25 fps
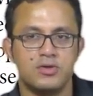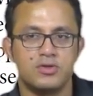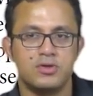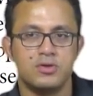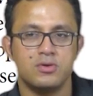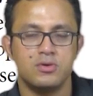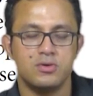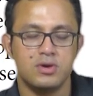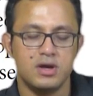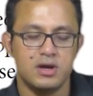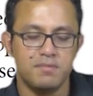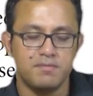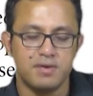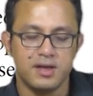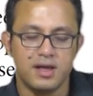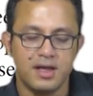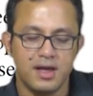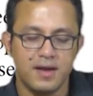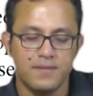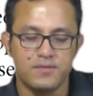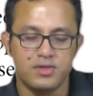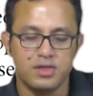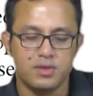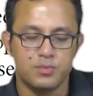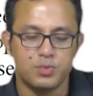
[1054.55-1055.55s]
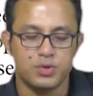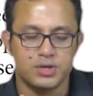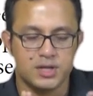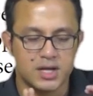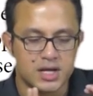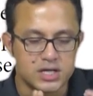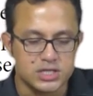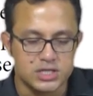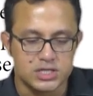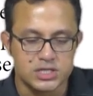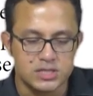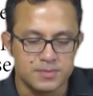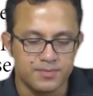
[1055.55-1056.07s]
So it becomes the
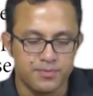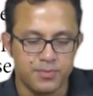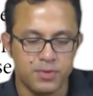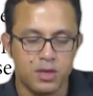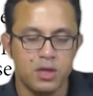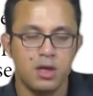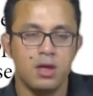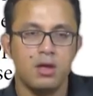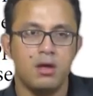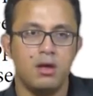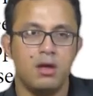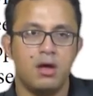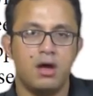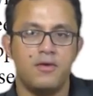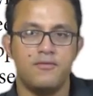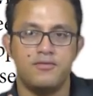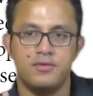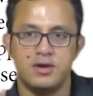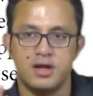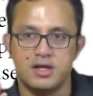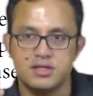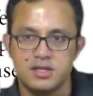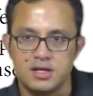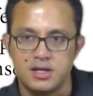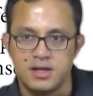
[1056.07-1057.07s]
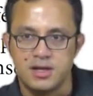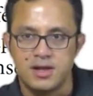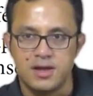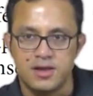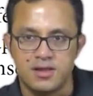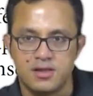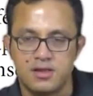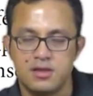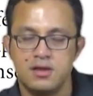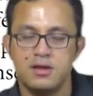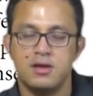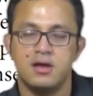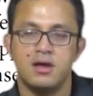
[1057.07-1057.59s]
production of
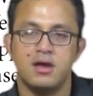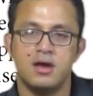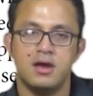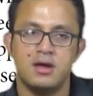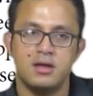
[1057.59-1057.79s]
nothingness,